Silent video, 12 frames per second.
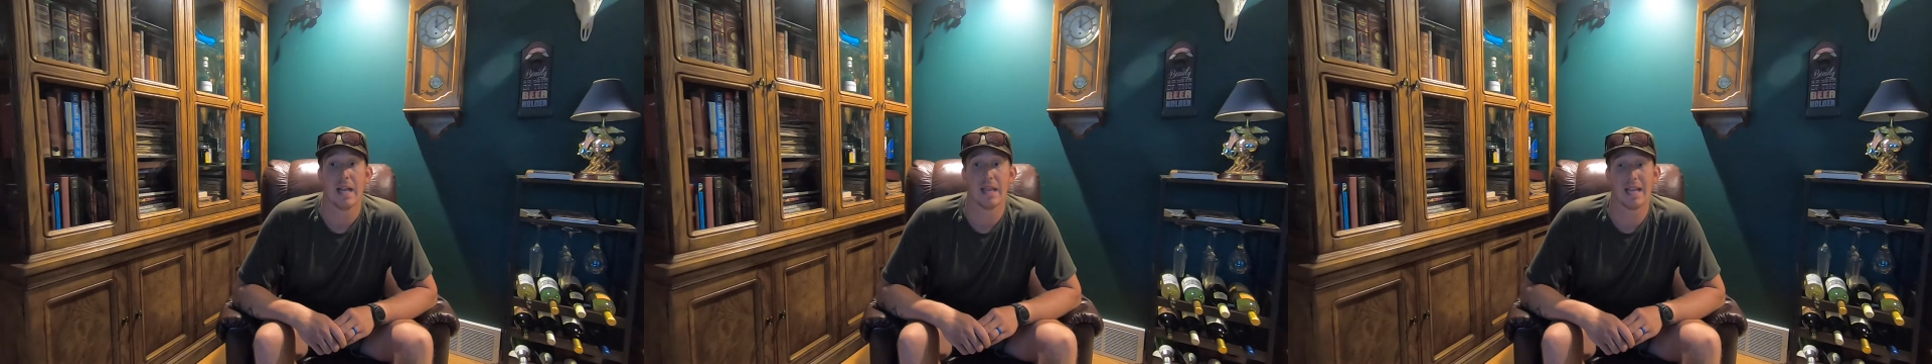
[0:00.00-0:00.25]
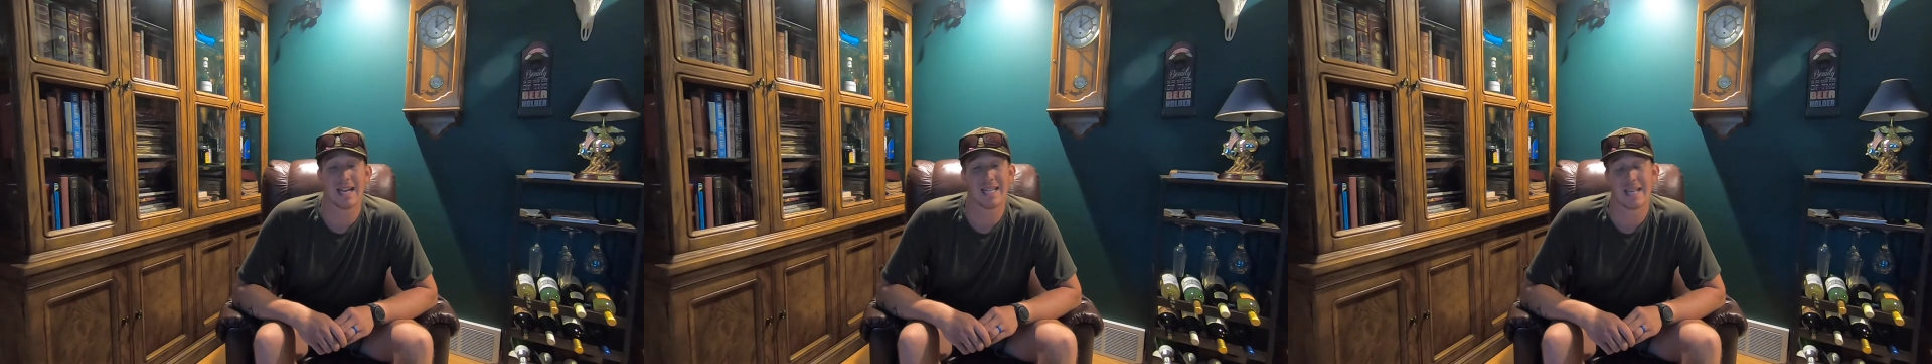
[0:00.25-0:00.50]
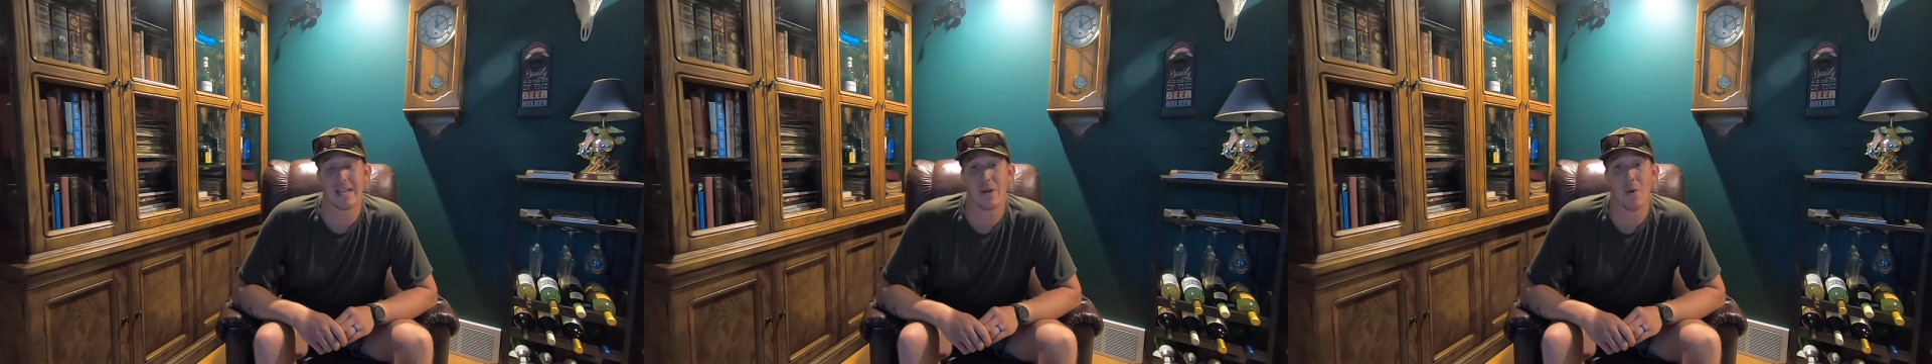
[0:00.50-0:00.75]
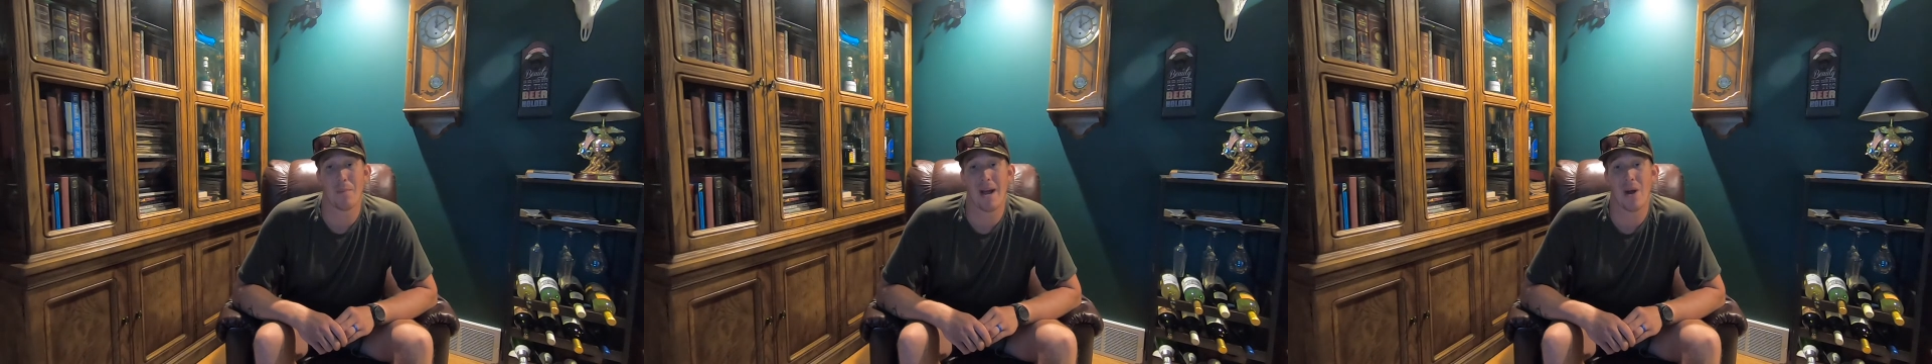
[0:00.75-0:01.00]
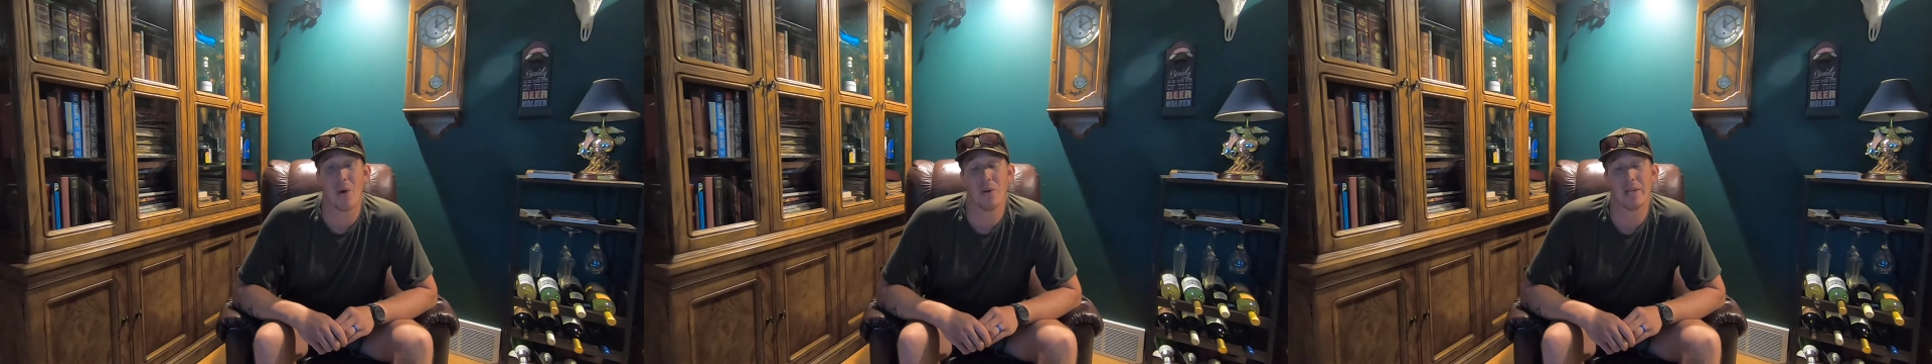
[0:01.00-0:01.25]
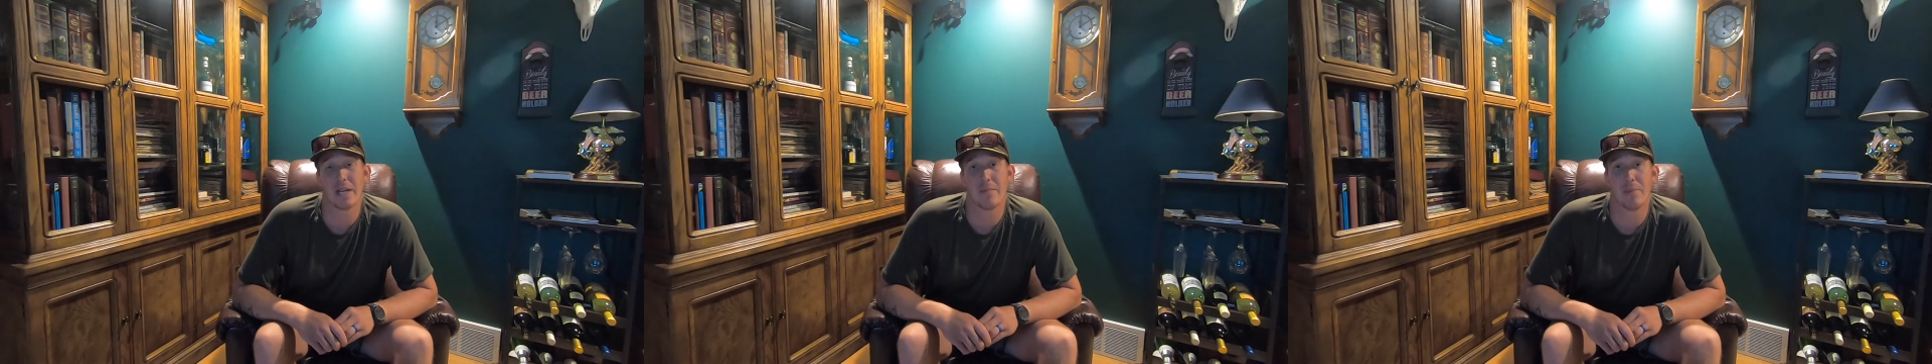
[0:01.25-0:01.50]
Like I said, my
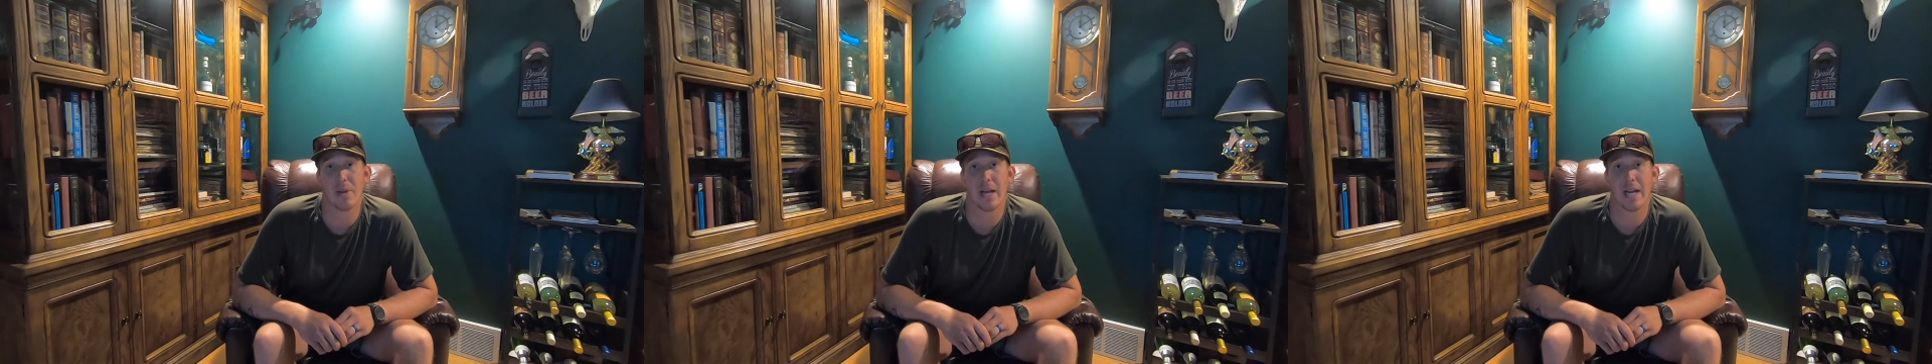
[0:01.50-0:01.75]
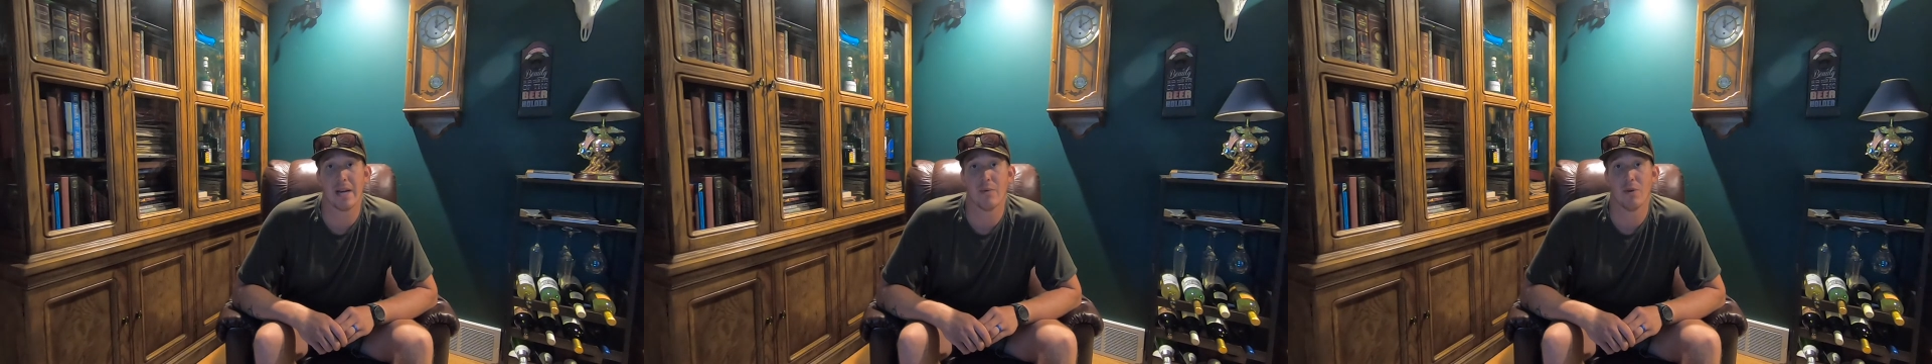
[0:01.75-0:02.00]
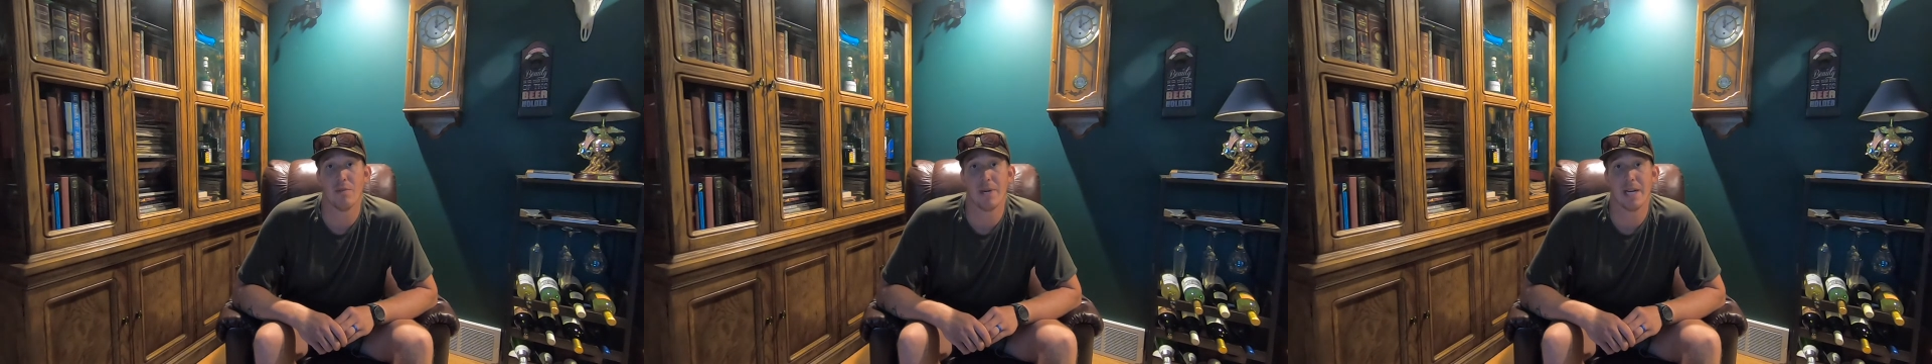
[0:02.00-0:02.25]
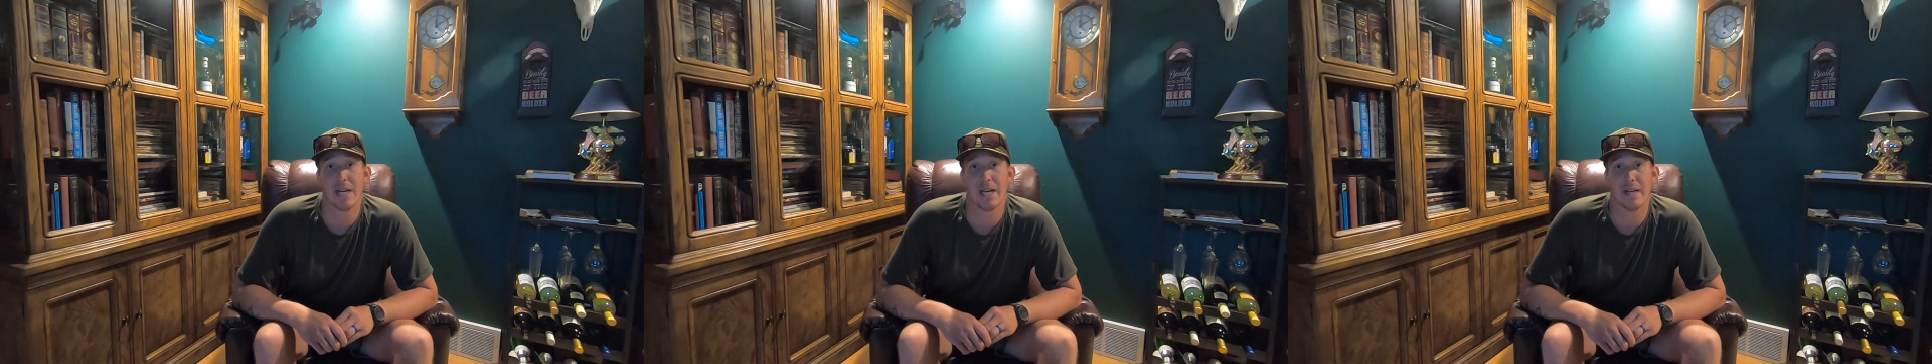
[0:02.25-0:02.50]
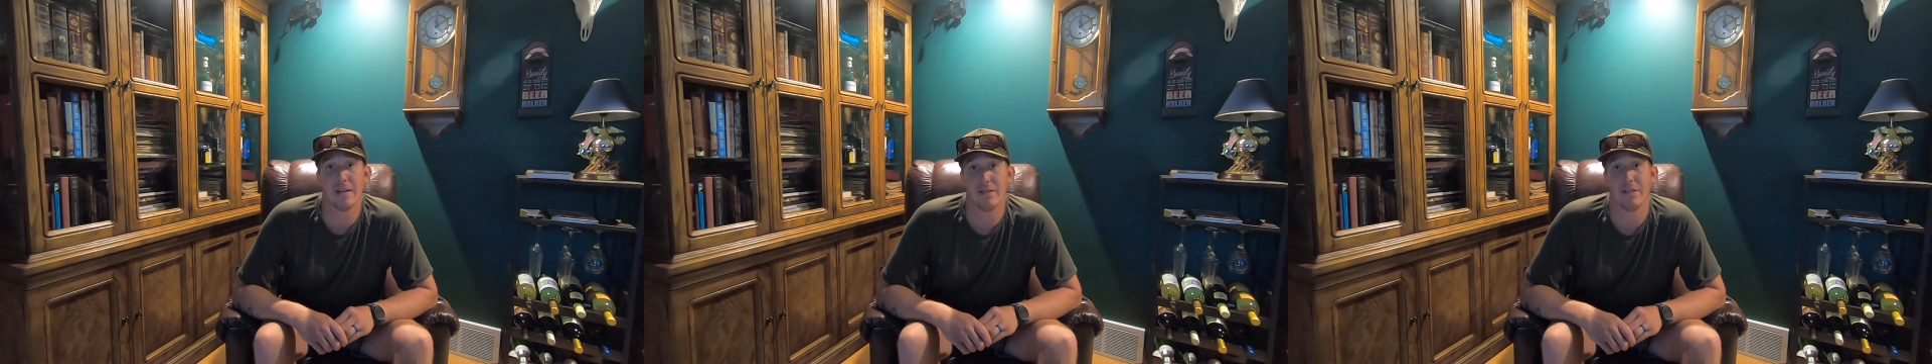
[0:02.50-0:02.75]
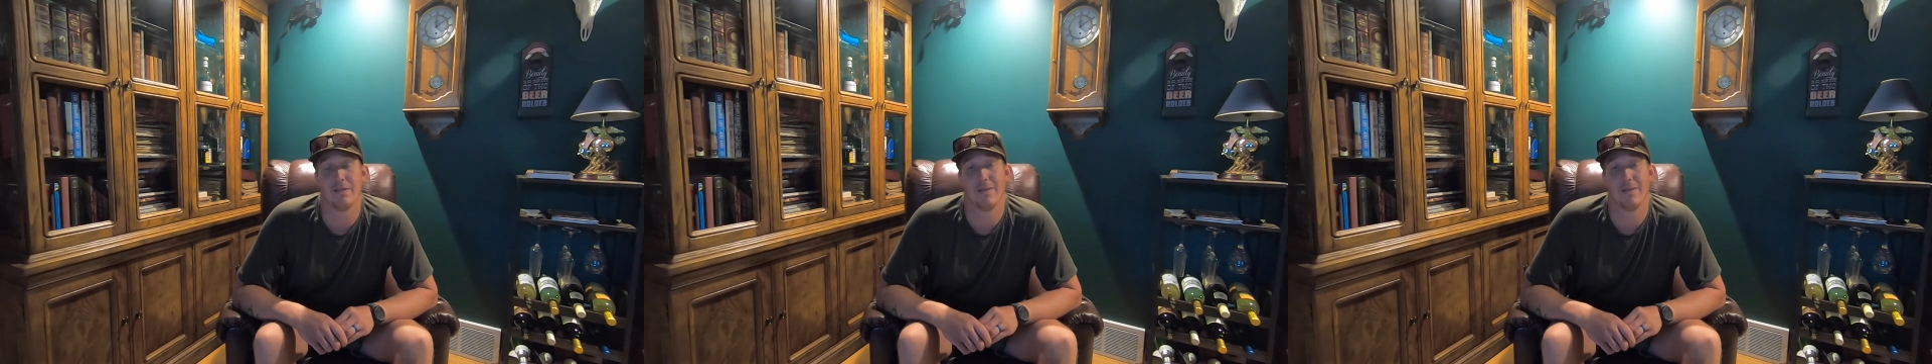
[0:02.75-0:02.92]
only complaint would be